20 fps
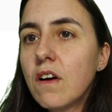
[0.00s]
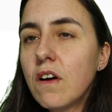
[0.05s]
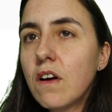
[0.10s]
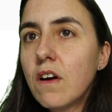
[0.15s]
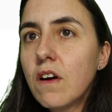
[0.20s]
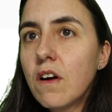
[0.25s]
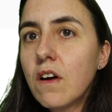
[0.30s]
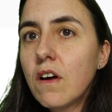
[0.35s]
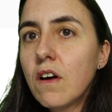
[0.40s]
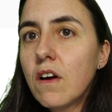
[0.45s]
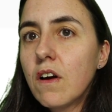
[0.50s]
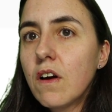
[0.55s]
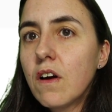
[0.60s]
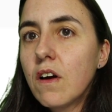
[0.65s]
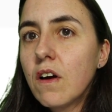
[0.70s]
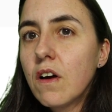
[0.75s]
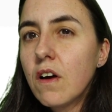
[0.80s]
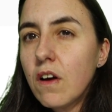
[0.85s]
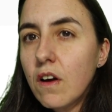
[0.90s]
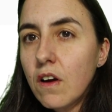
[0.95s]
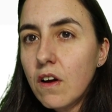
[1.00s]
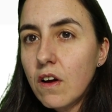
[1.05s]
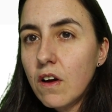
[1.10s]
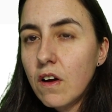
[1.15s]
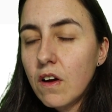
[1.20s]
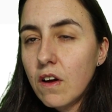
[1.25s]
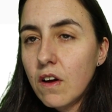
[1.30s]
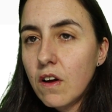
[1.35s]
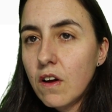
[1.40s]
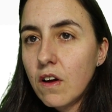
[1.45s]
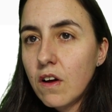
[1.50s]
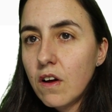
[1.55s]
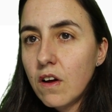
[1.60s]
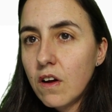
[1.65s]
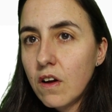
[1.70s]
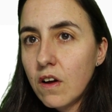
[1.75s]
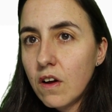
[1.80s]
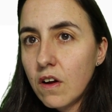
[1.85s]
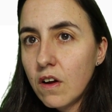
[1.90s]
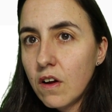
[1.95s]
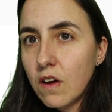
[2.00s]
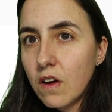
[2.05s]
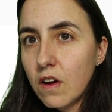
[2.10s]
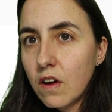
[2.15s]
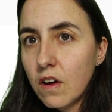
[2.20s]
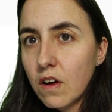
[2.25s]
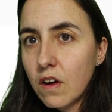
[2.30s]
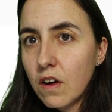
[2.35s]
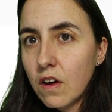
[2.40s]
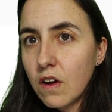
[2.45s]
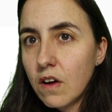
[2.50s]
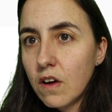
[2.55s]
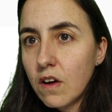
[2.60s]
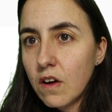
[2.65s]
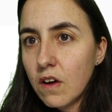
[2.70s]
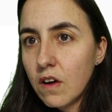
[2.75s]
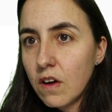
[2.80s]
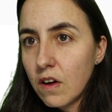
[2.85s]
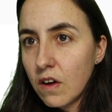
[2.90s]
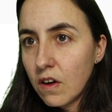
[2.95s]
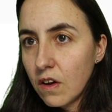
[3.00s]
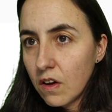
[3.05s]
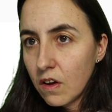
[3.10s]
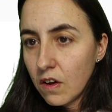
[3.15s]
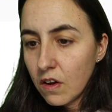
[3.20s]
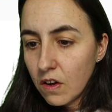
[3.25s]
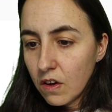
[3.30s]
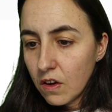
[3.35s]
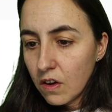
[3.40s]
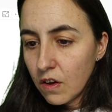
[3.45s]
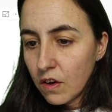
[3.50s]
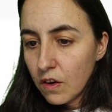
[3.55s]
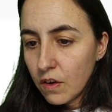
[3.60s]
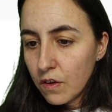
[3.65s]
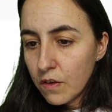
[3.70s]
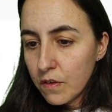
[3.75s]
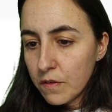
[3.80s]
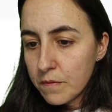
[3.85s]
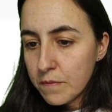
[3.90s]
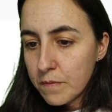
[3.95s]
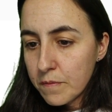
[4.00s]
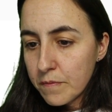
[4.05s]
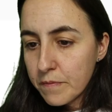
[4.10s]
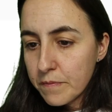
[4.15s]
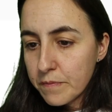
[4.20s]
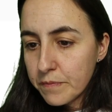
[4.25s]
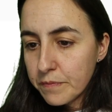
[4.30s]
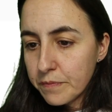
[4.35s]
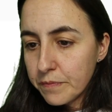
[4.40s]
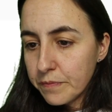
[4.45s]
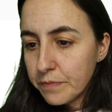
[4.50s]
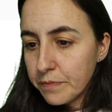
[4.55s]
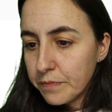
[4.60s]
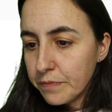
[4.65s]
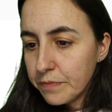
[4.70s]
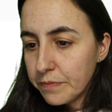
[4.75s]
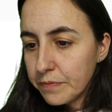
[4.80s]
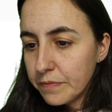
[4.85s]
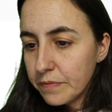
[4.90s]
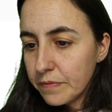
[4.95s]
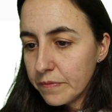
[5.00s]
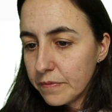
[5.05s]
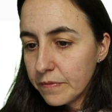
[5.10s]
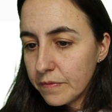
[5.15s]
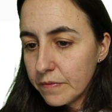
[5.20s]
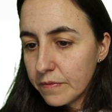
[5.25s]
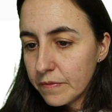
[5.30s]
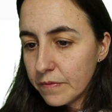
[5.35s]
(no one is talking)